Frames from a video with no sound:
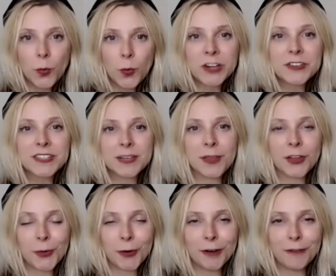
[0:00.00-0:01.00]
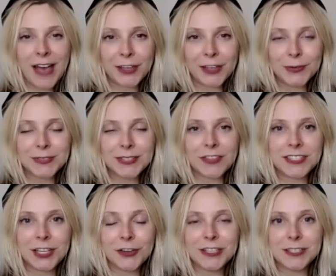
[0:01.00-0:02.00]
what are some of the core values that the
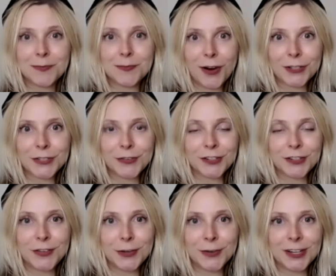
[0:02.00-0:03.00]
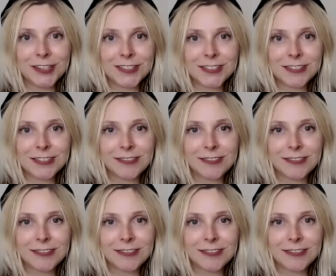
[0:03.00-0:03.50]
series imparts for its viewers